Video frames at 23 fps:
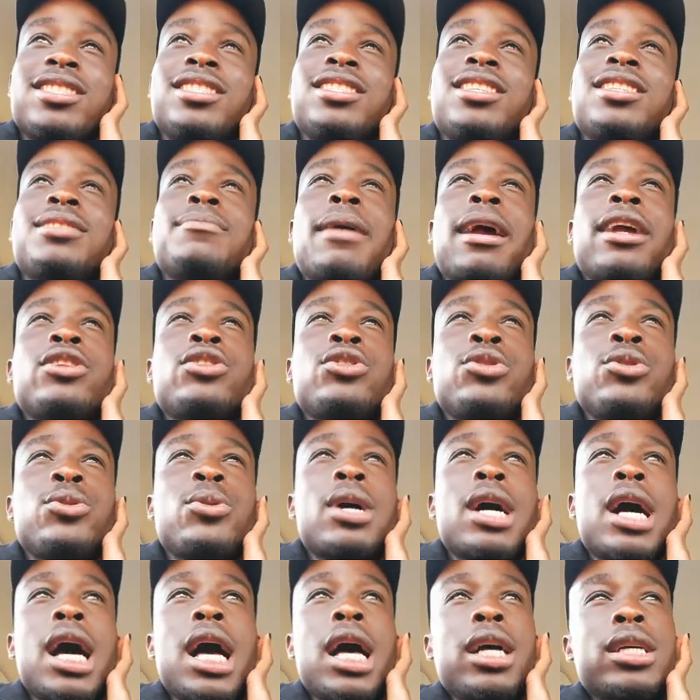Did my
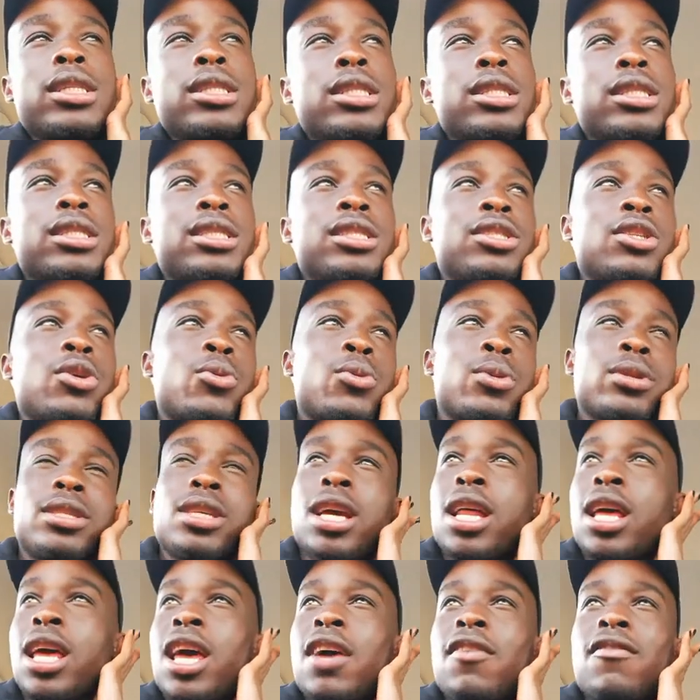duo,
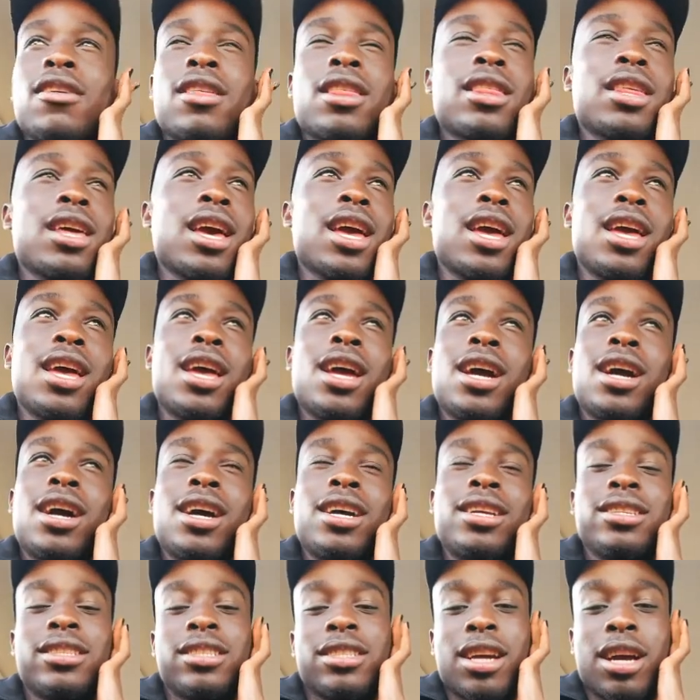rotate everything,
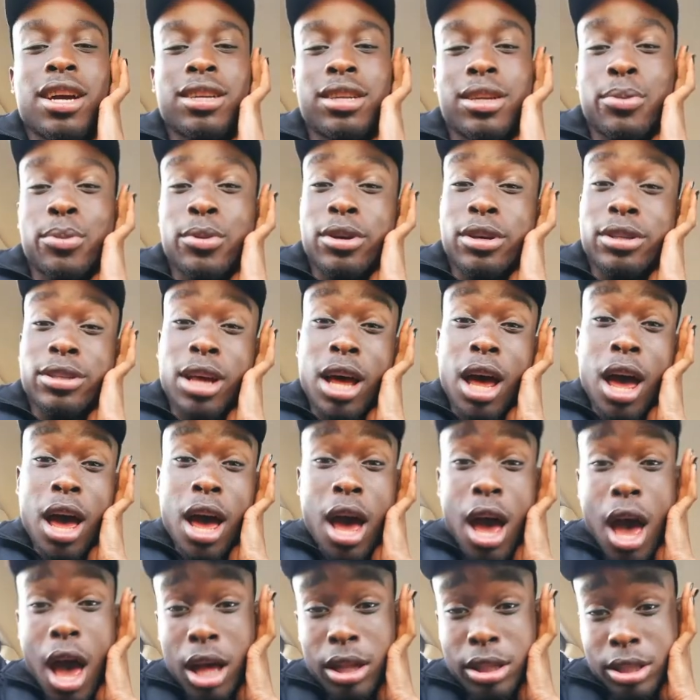honey,
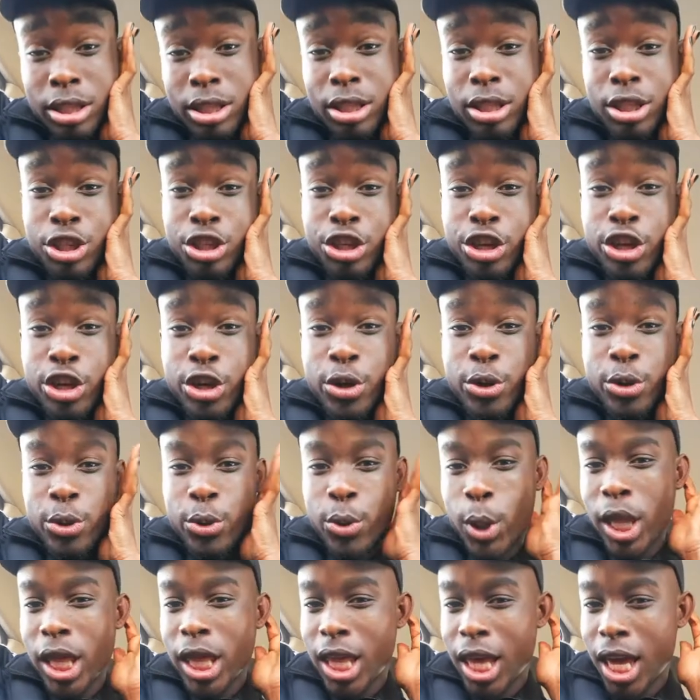100%. You know,
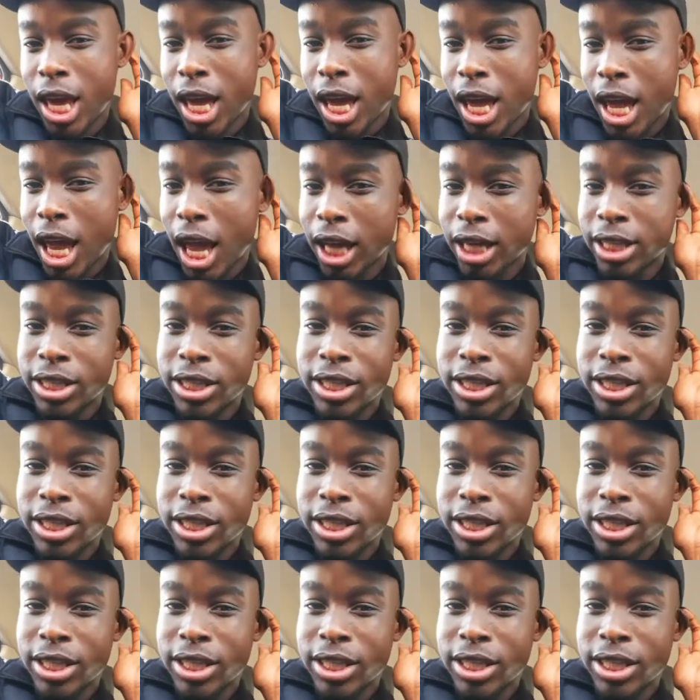good day.